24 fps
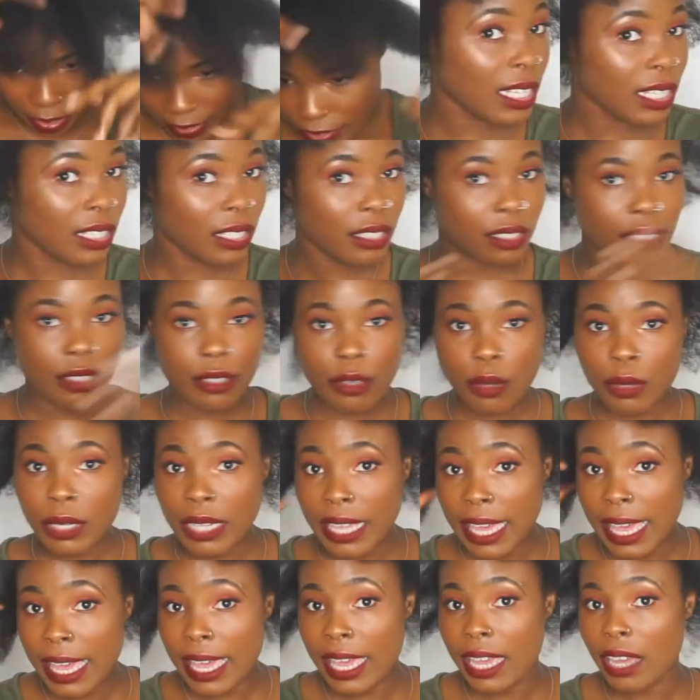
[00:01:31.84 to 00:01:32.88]
This is all
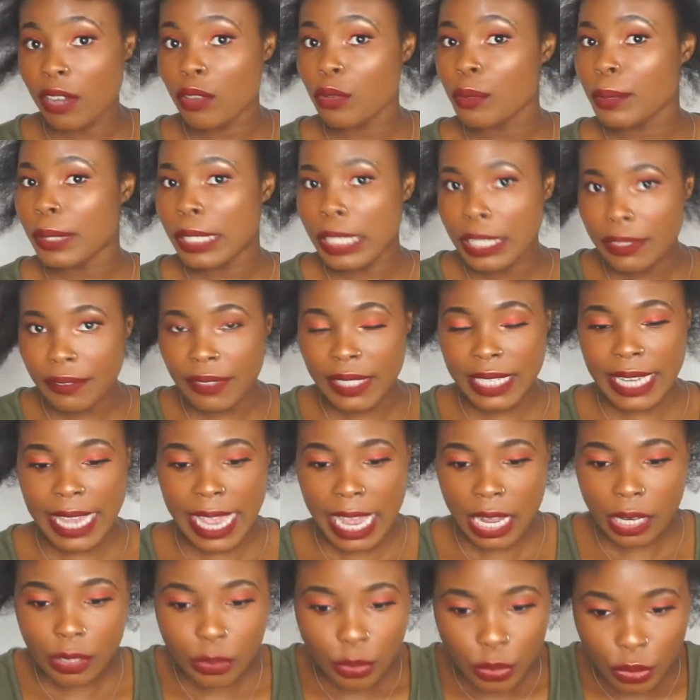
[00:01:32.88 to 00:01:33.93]
the hair I'll be leaving
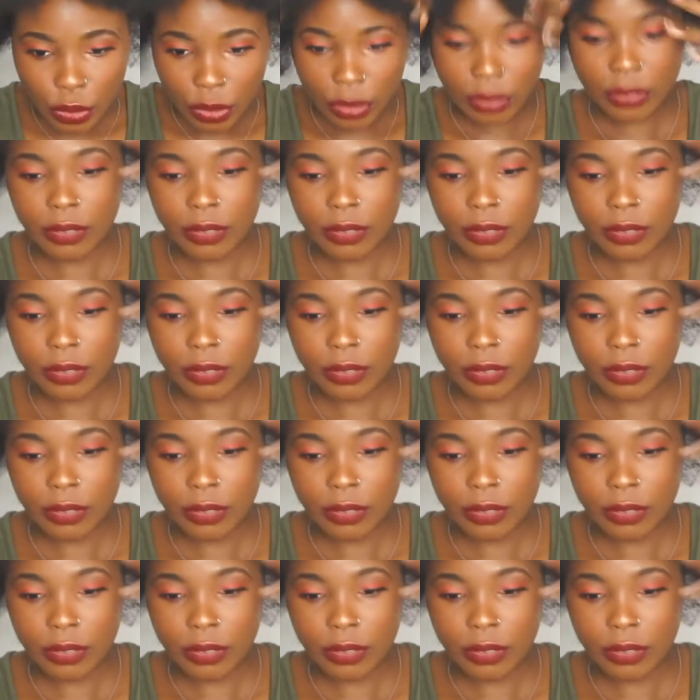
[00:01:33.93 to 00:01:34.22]
out.